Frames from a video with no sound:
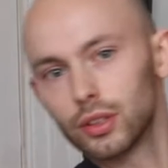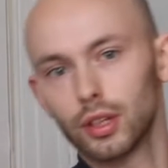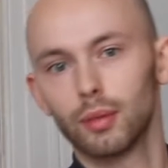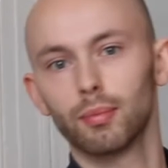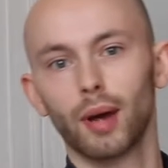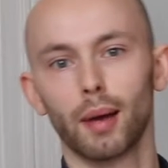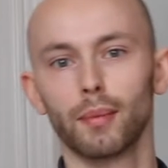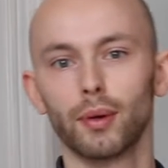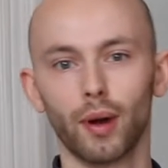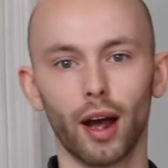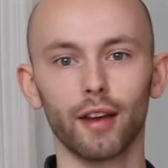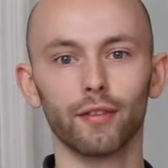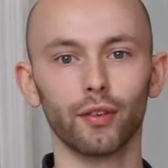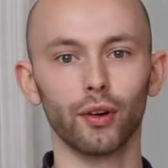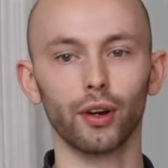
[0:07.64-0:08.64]
that might be
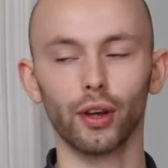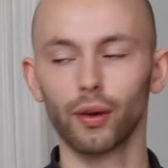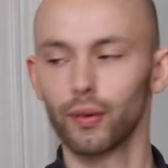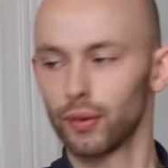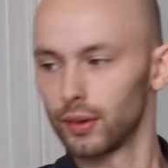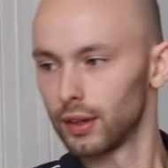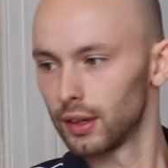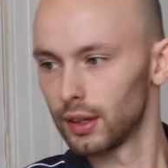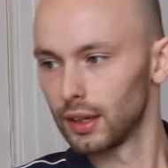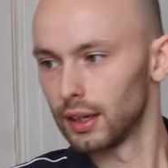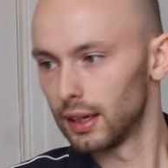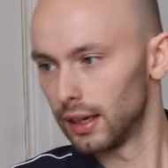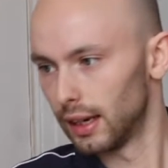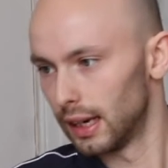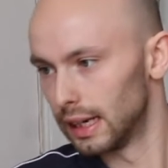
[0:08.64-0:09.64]
right for you.
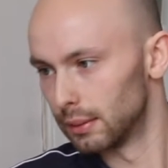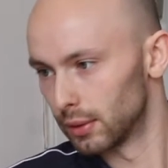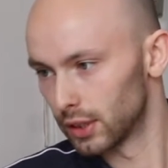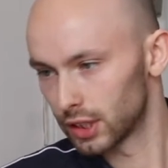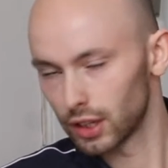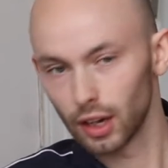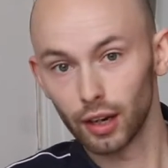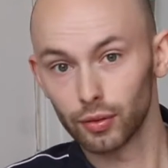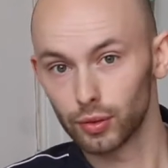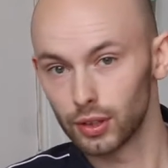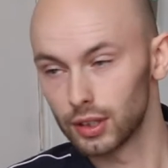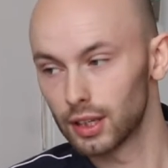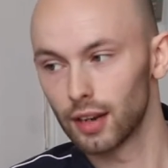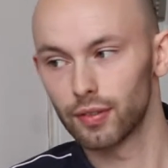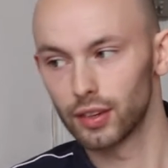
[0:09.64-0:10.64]
I'm going to start off with
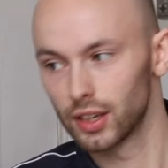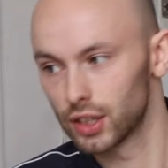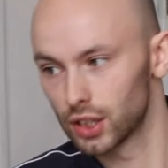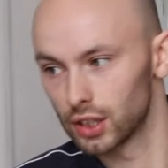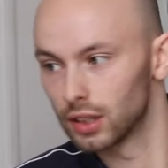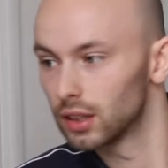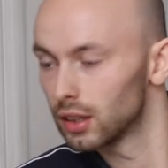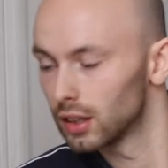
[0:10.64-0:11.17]
the definition.